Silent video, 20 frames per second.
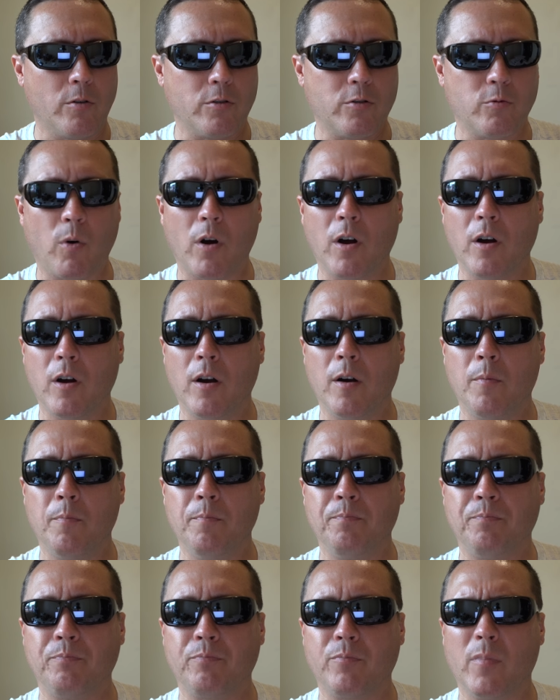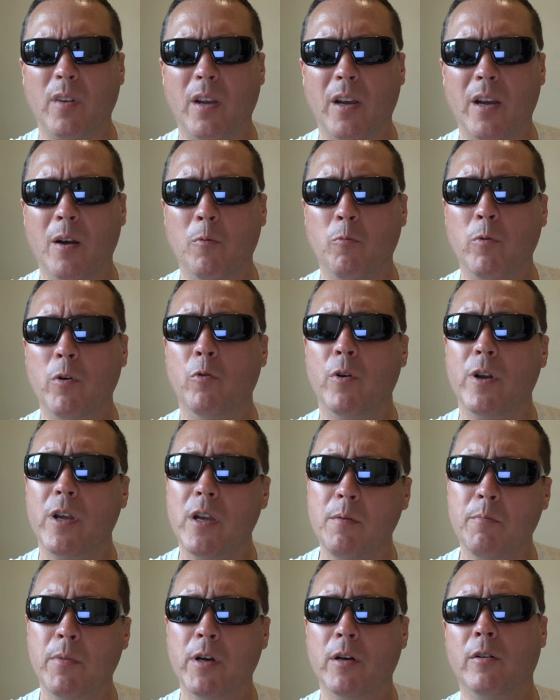swab, and we will
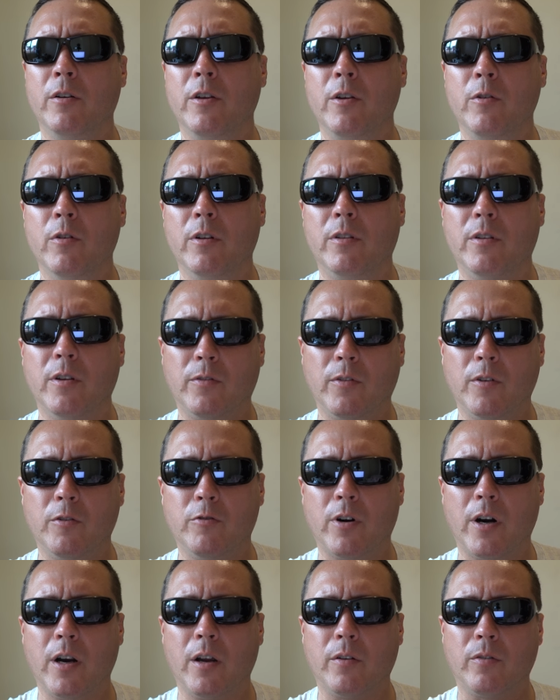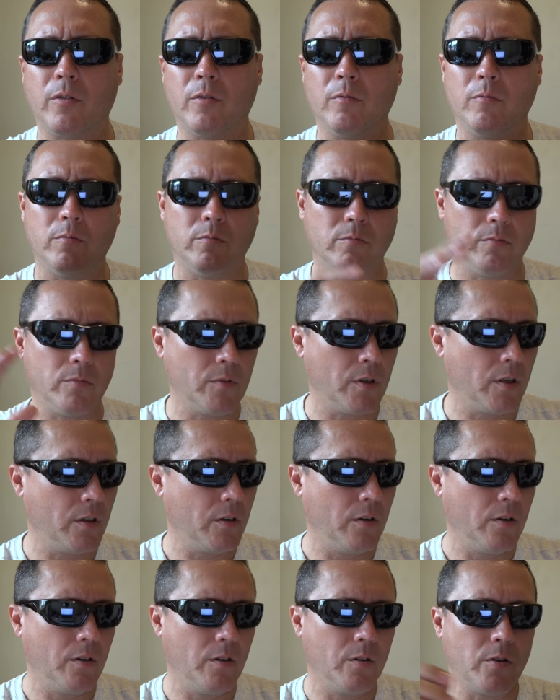email you at this address.
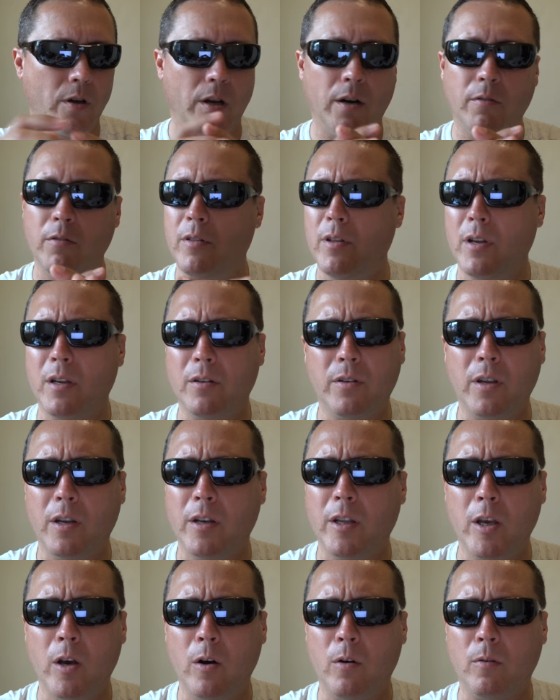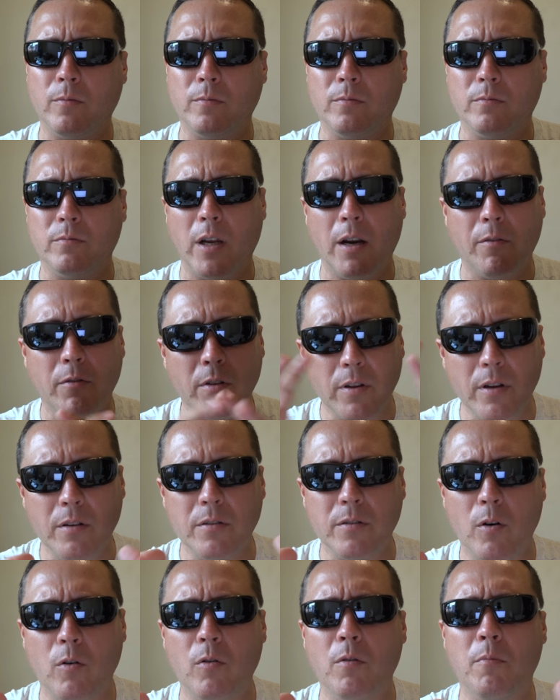So everything is good to go. Everything
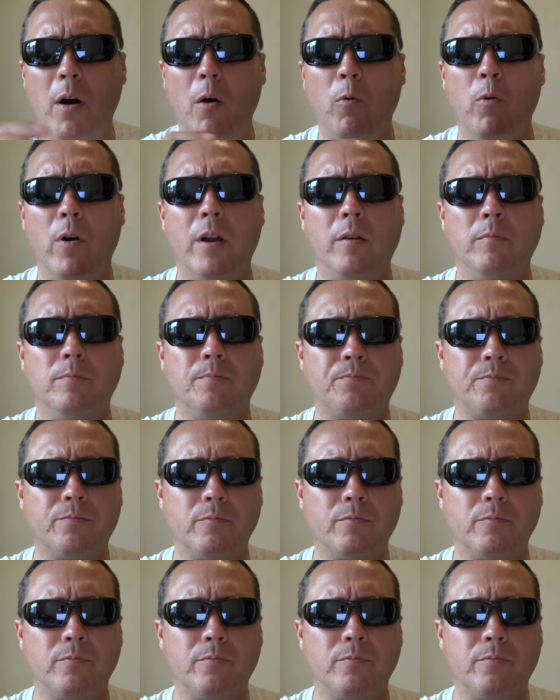is going my way.